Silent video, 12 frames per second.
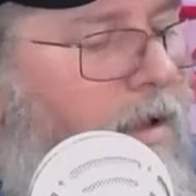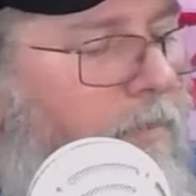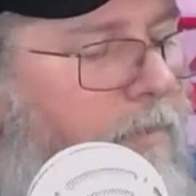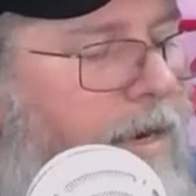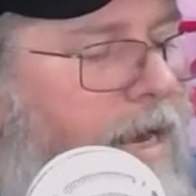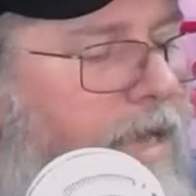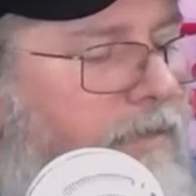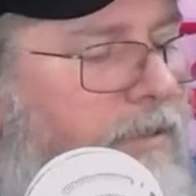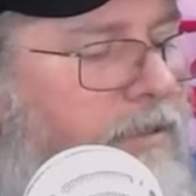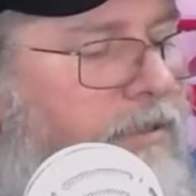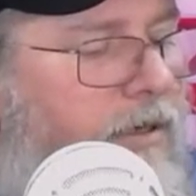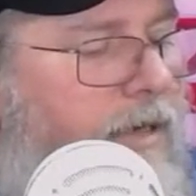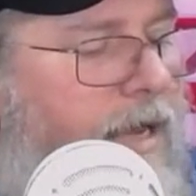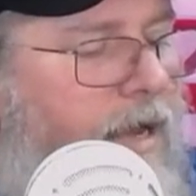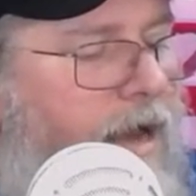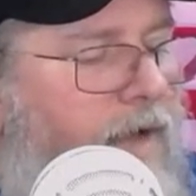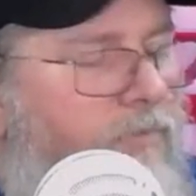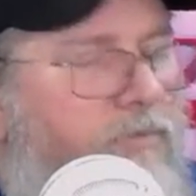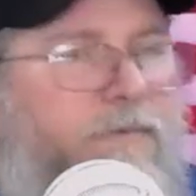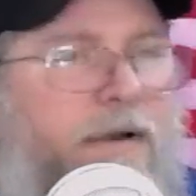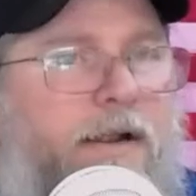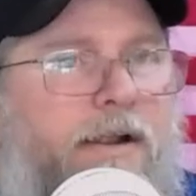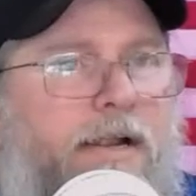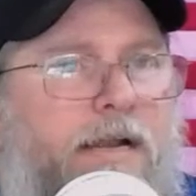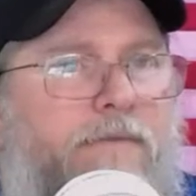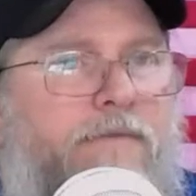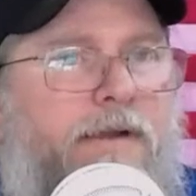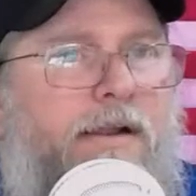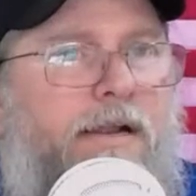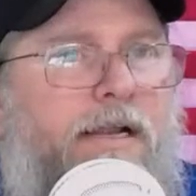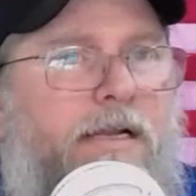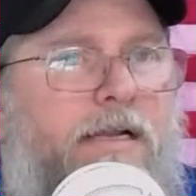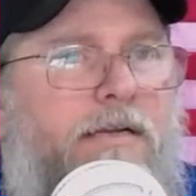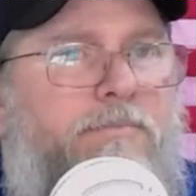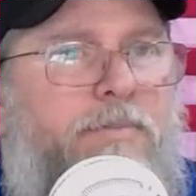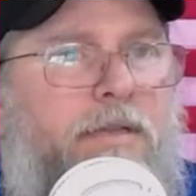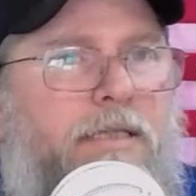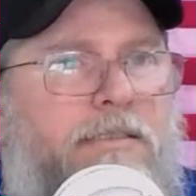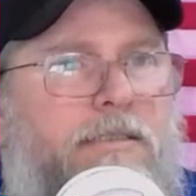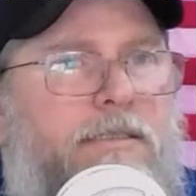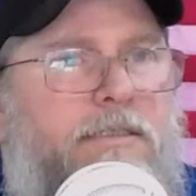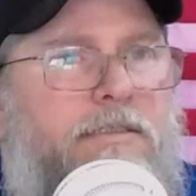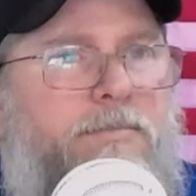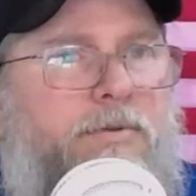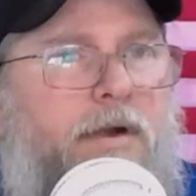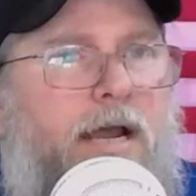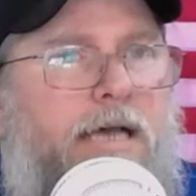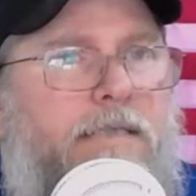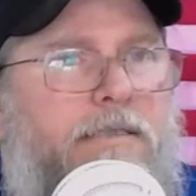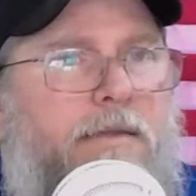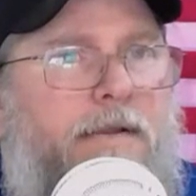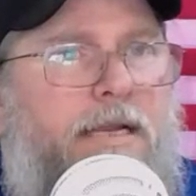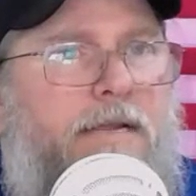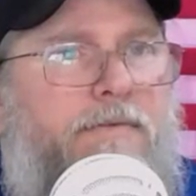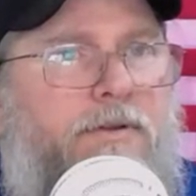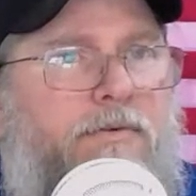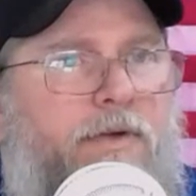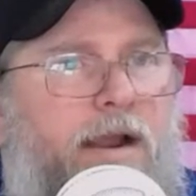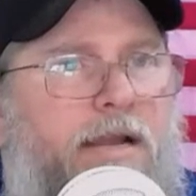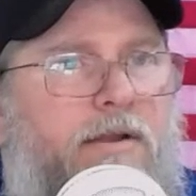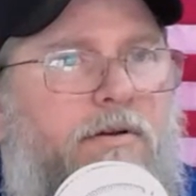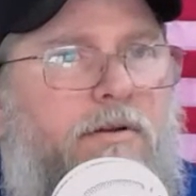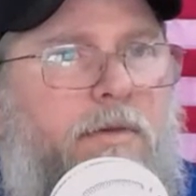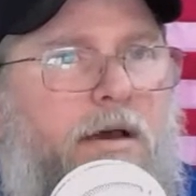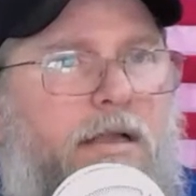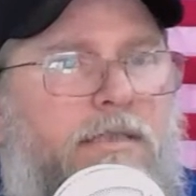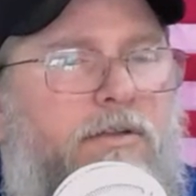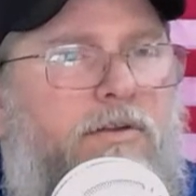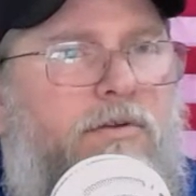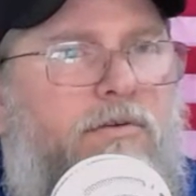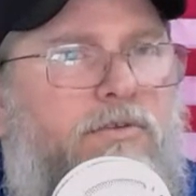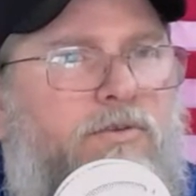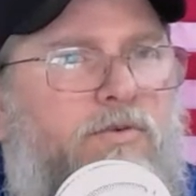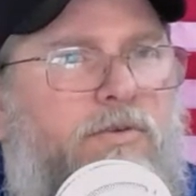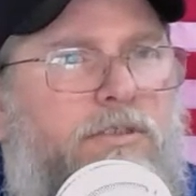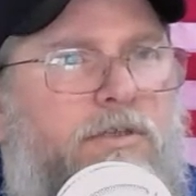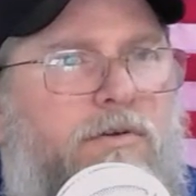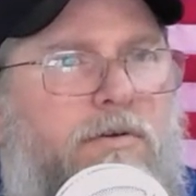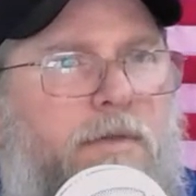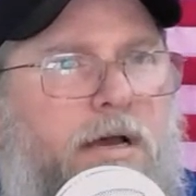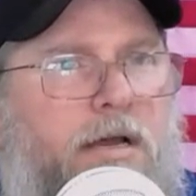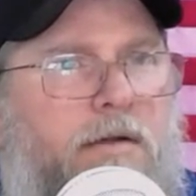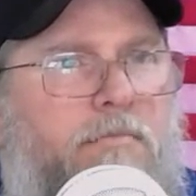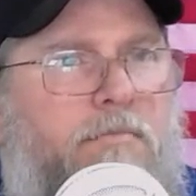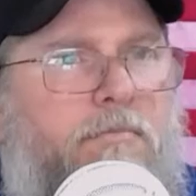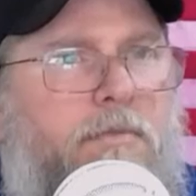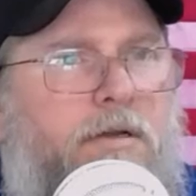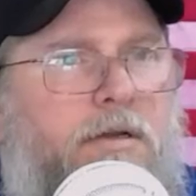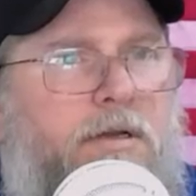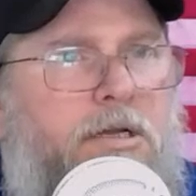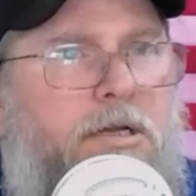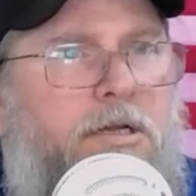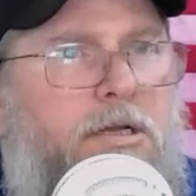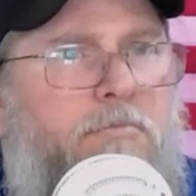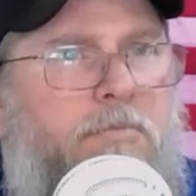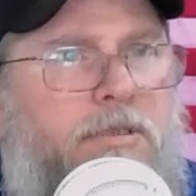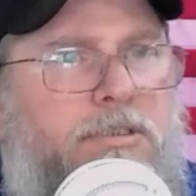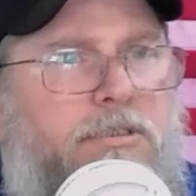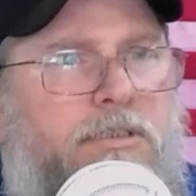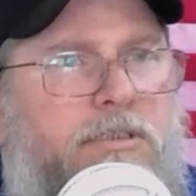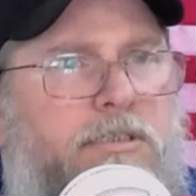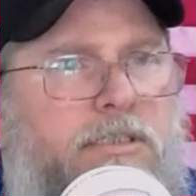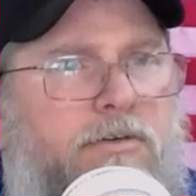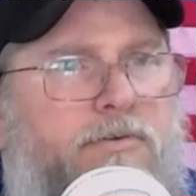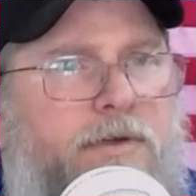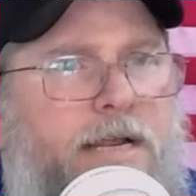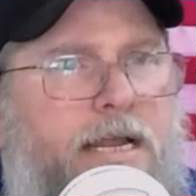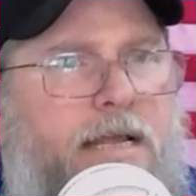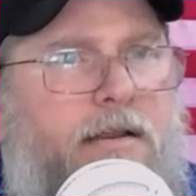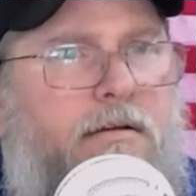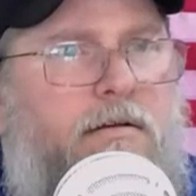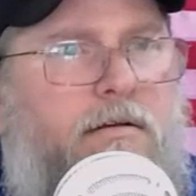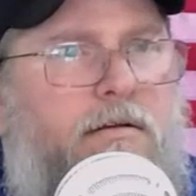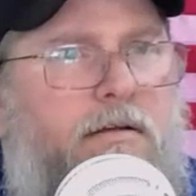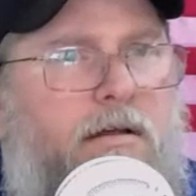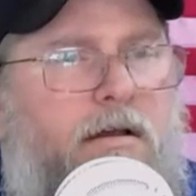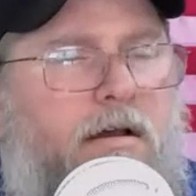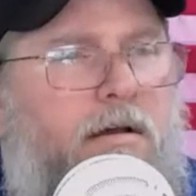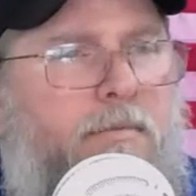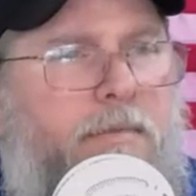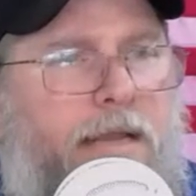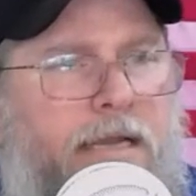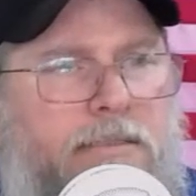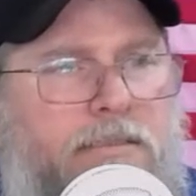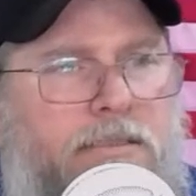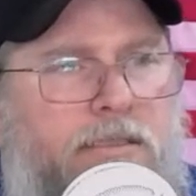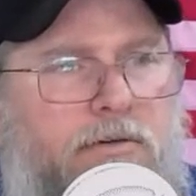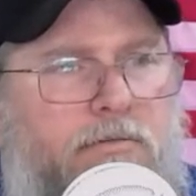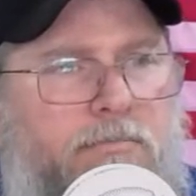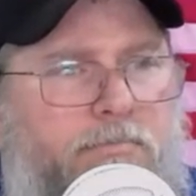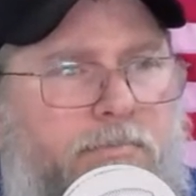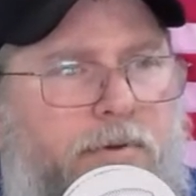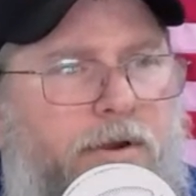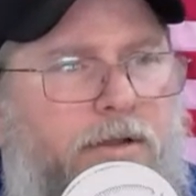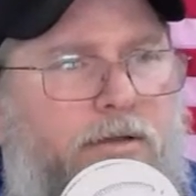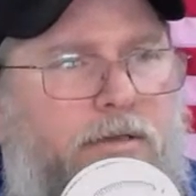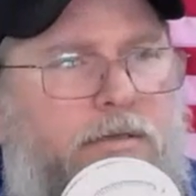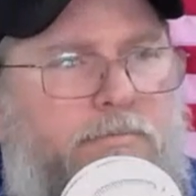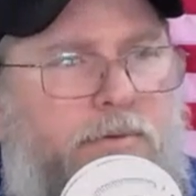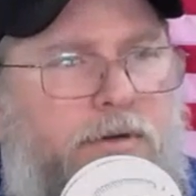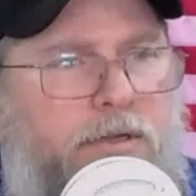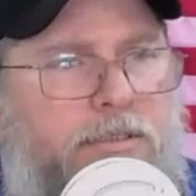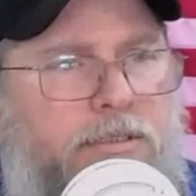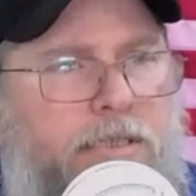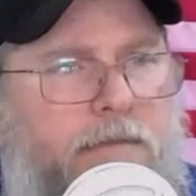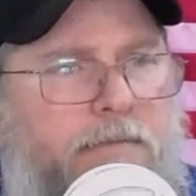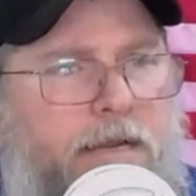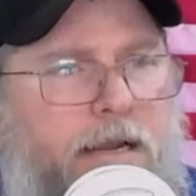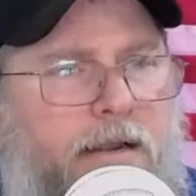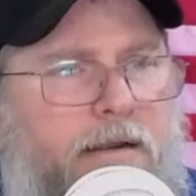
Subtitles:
But it actually turned out, I was very, very pleasantly surprised. I mean, even the writing on the bottom, it's a little squished on the bottom, but you can still read it, and it's still pretty good shape there.